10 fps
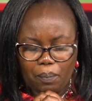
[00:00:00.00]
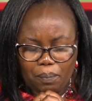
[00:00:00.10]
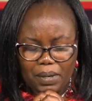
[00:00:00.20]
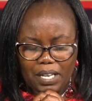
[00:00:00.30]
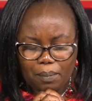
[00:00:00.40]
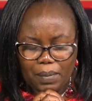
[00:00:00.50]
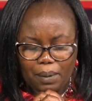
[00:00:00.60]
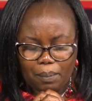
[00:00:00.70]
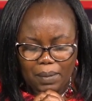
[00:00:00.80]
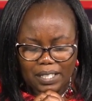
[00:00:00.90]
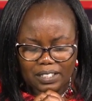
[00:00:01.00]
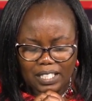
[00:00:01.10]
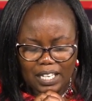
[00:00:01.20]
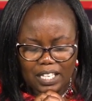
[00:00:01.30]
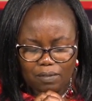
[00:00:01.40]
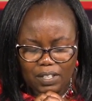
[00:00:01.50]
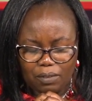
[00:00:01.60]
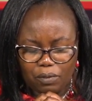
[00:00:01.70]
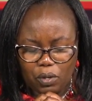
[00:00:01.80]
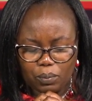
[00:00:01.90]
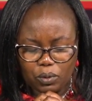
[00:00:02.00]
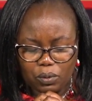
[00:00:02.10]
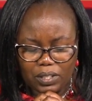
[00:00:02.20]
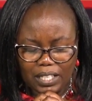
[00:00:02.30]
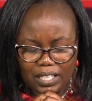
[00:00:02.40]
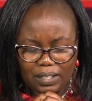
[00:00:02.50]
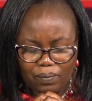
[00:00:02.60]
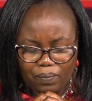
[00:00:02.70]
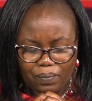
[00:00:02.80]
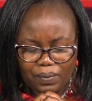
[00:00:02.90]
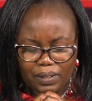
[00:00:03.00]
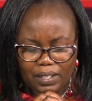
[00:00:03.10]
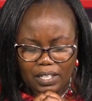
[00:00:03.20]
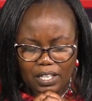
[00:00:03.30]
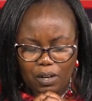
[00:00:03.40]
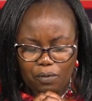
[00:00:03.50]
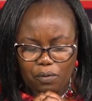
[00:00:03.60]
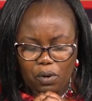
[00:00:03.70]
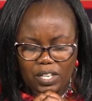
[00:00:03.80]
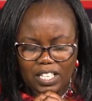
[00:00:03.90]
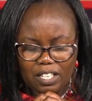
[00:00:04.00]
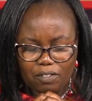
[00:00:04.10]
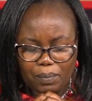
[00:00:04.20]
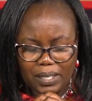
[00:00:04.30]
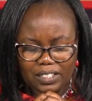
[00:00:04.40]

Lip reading: Be my master even from today. Forgive my